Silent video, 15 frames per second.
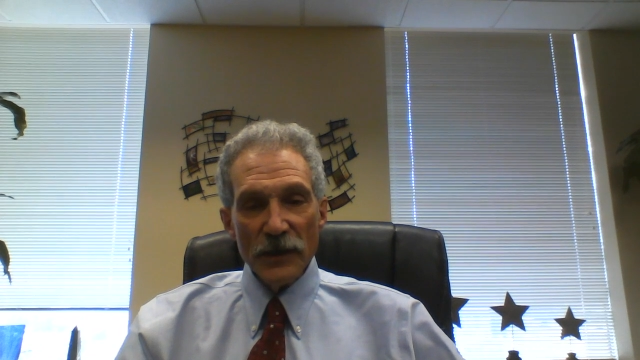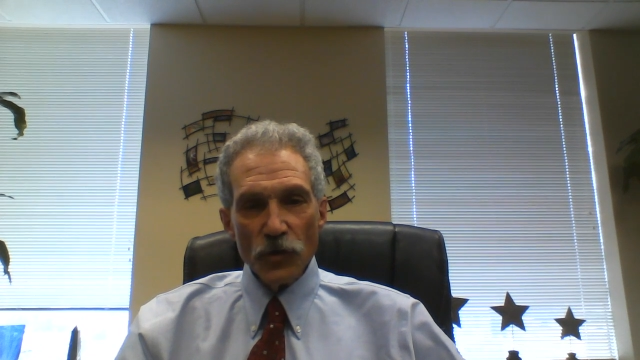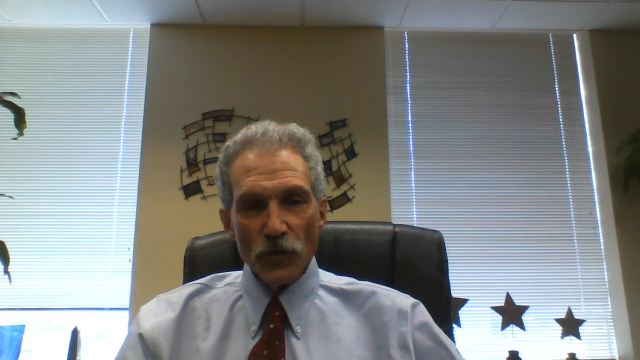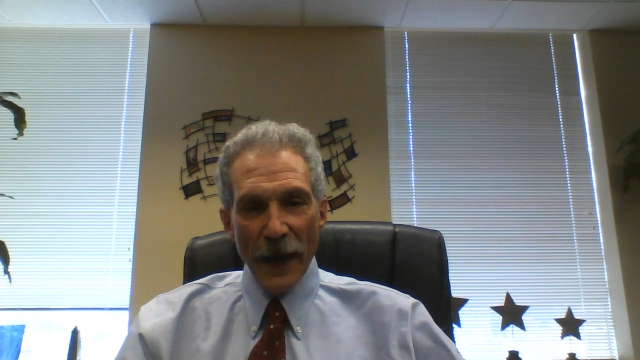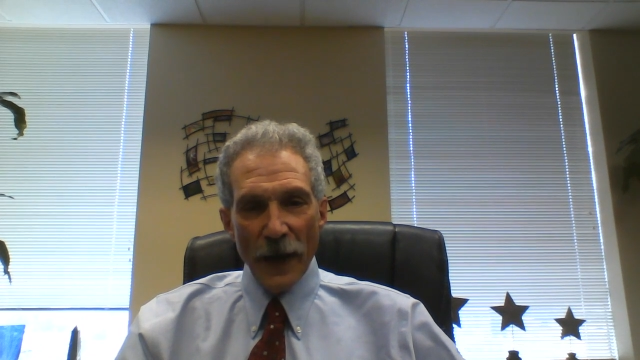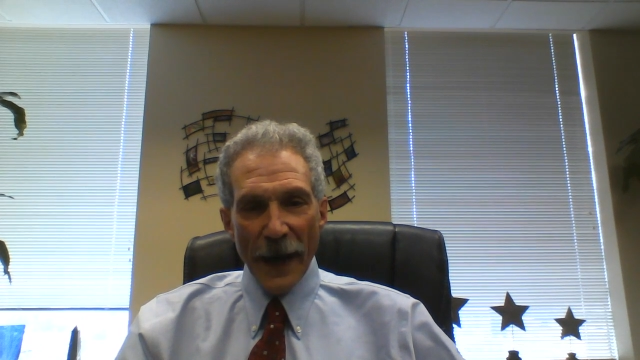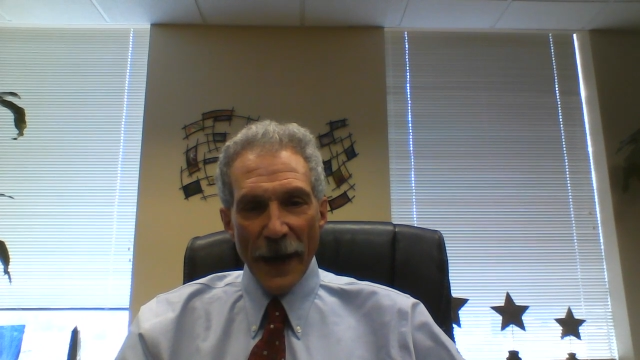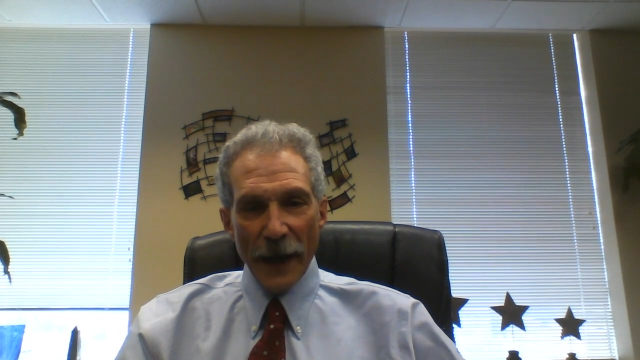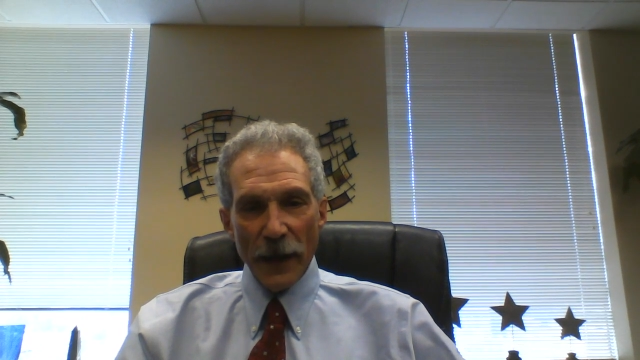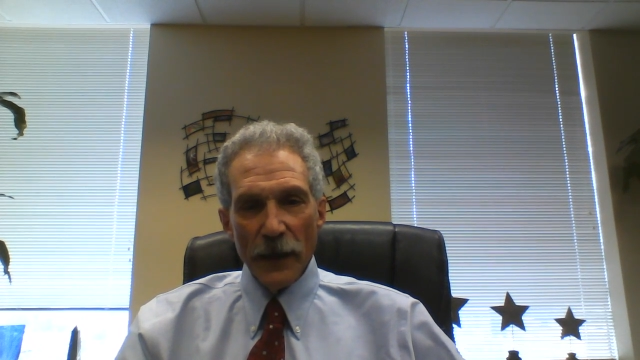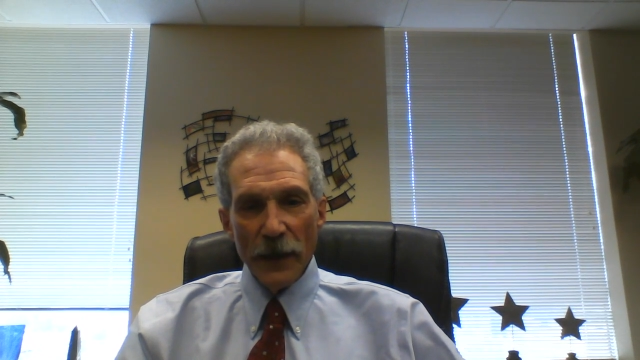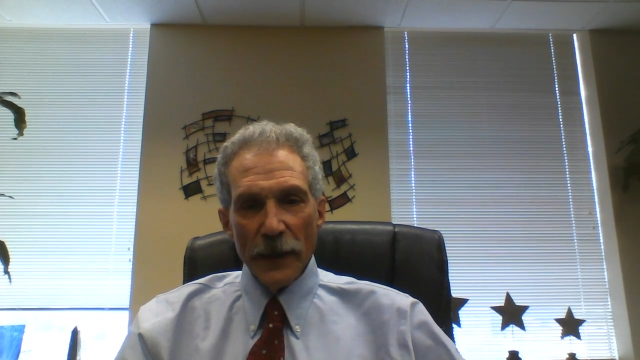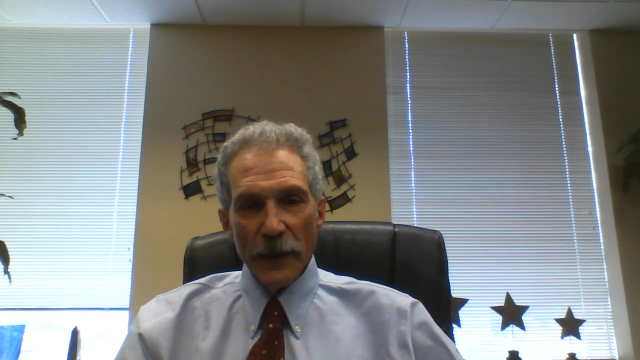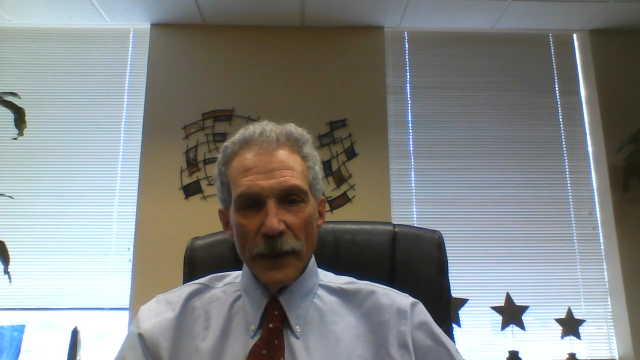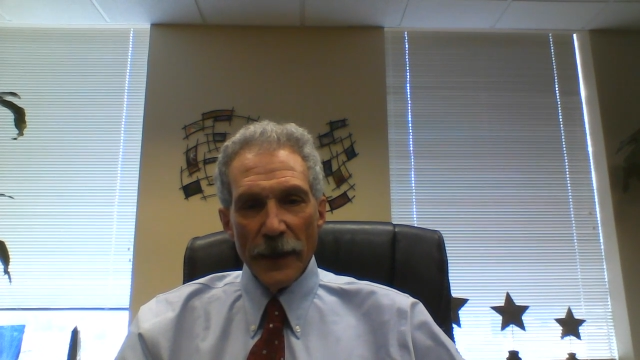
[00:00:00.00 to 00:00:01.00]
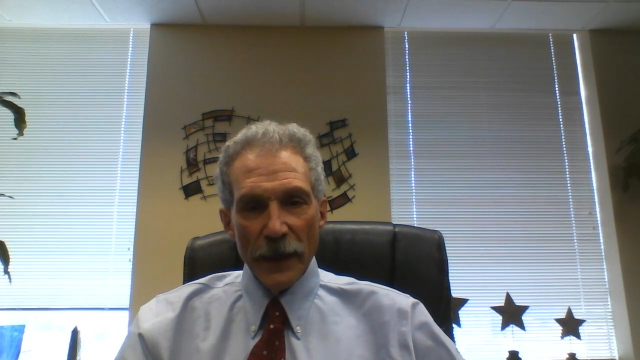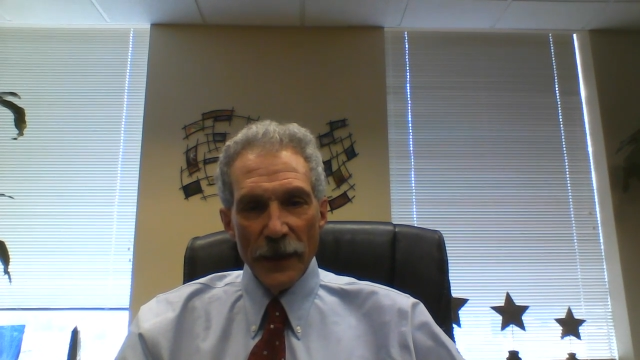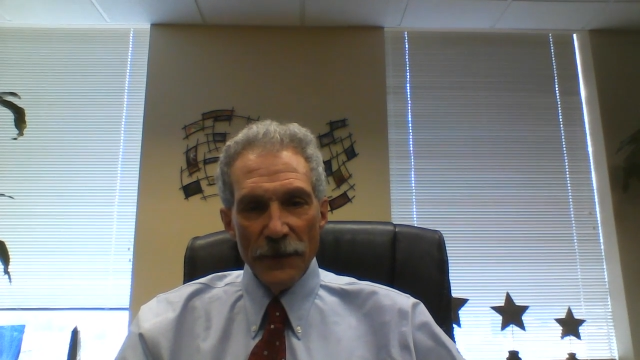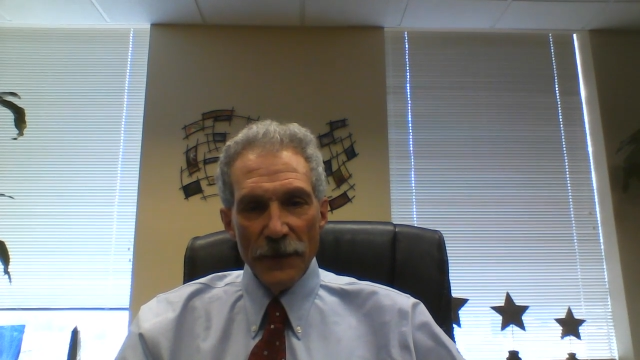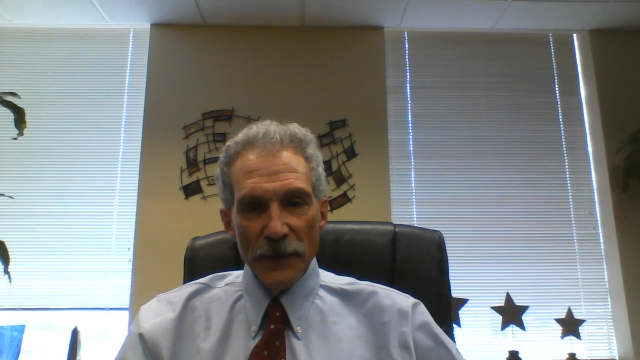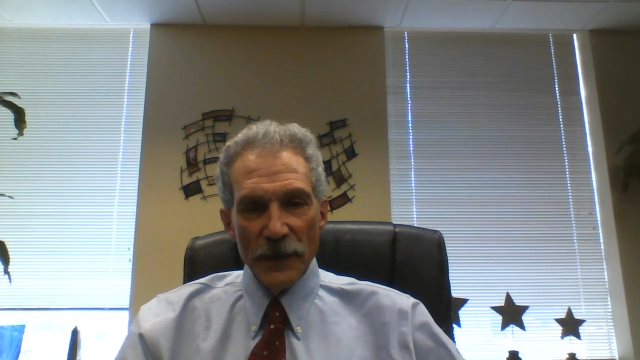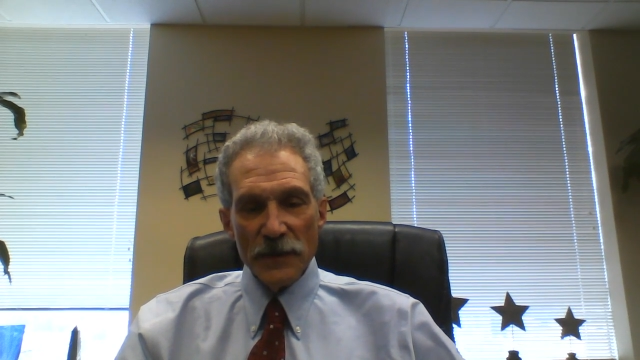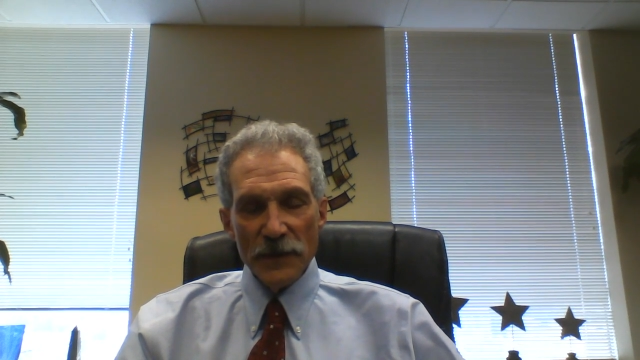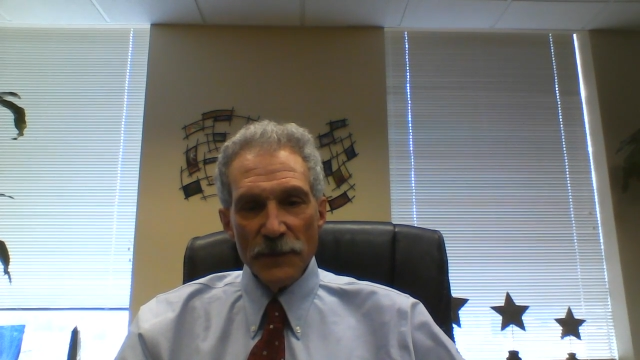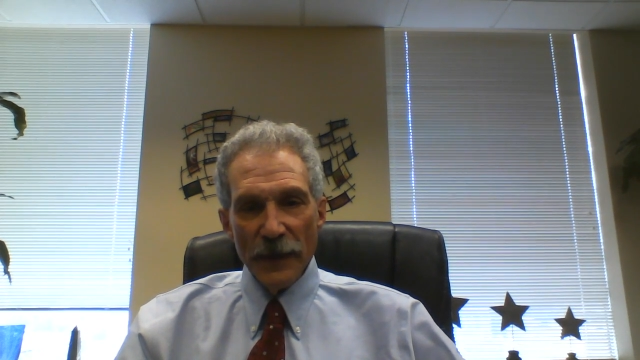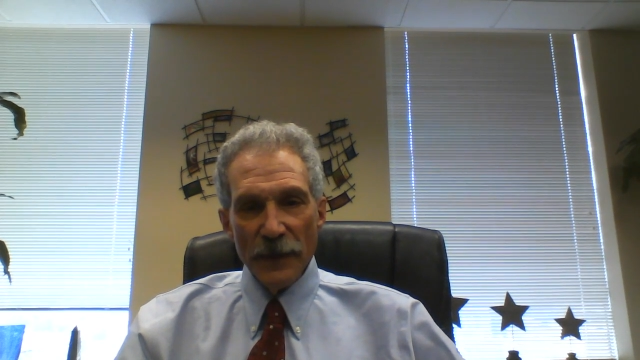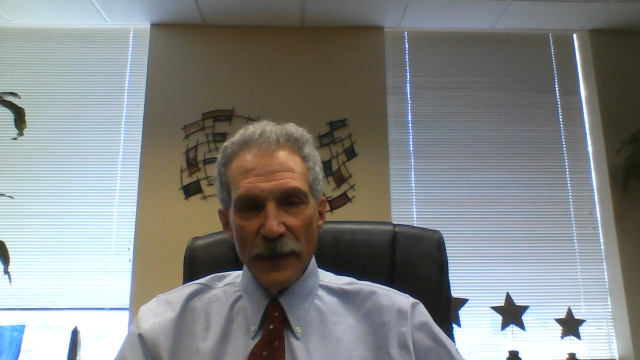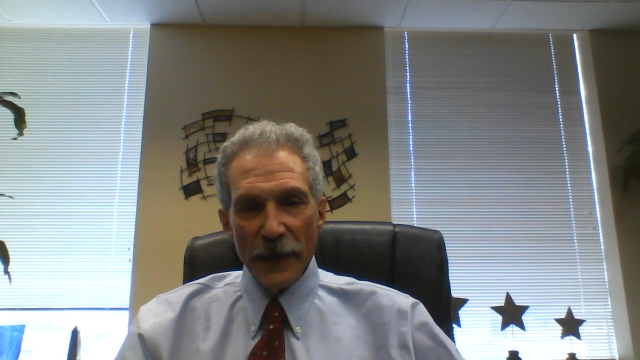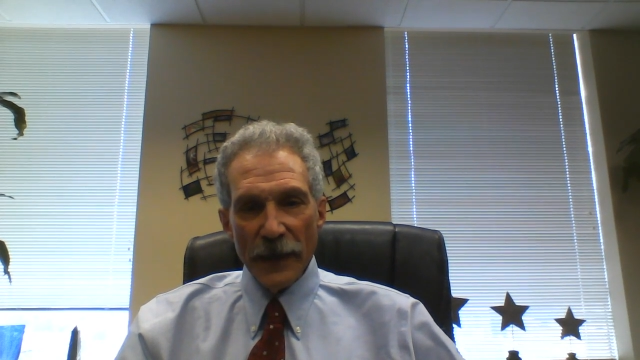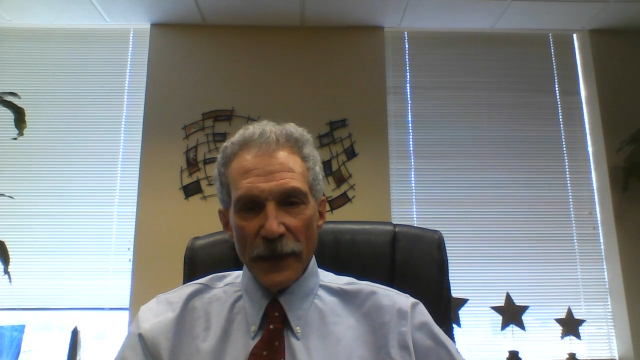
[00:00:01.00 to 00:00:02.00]
track in these
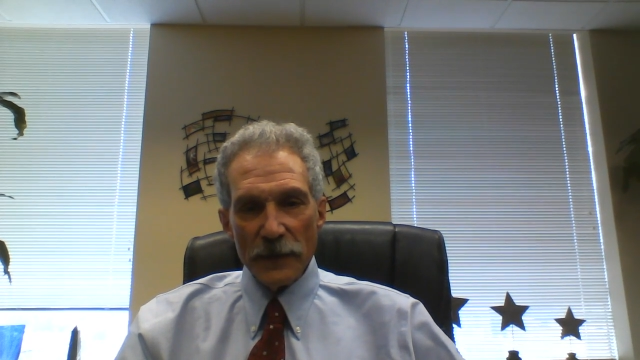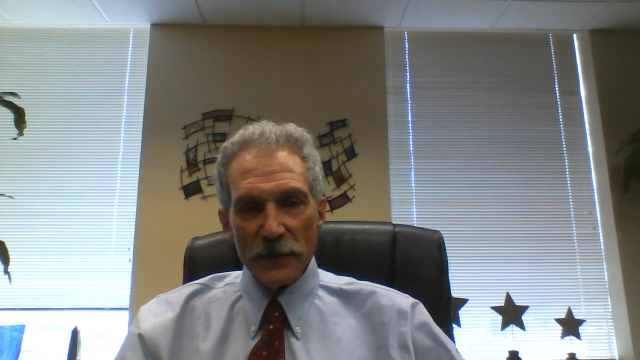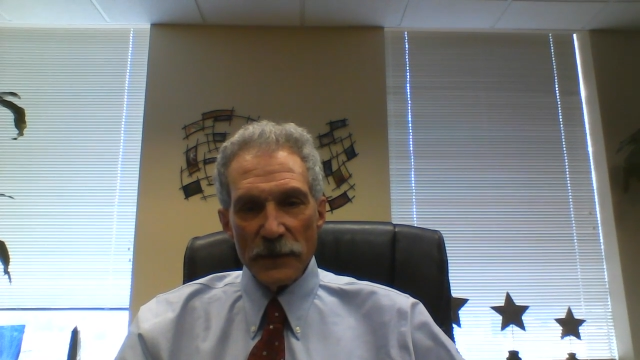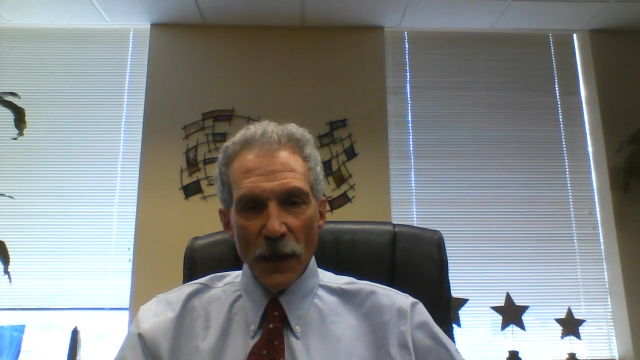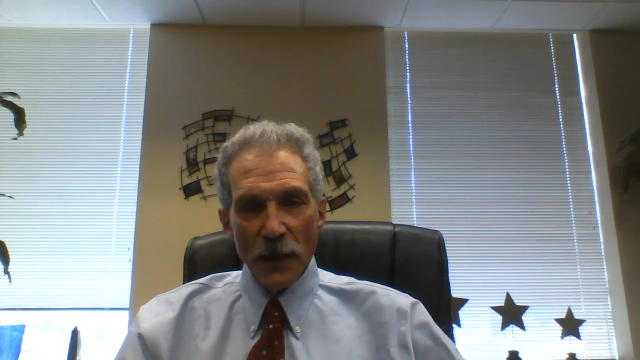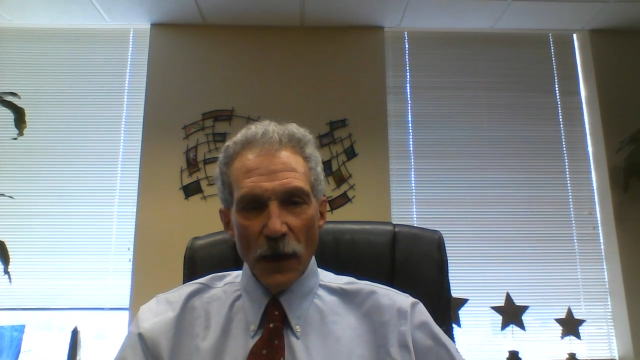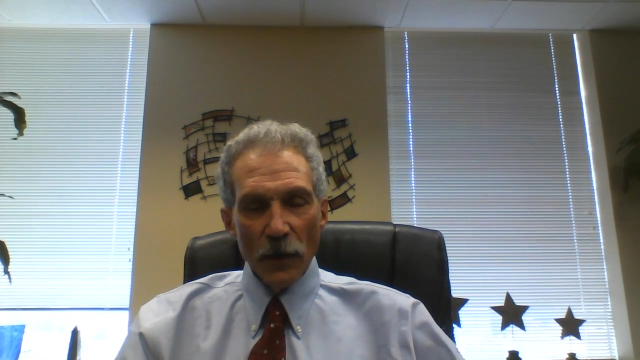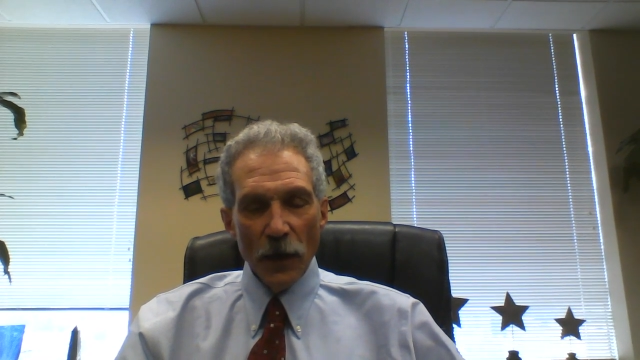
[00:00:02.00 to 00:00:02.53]
meetings,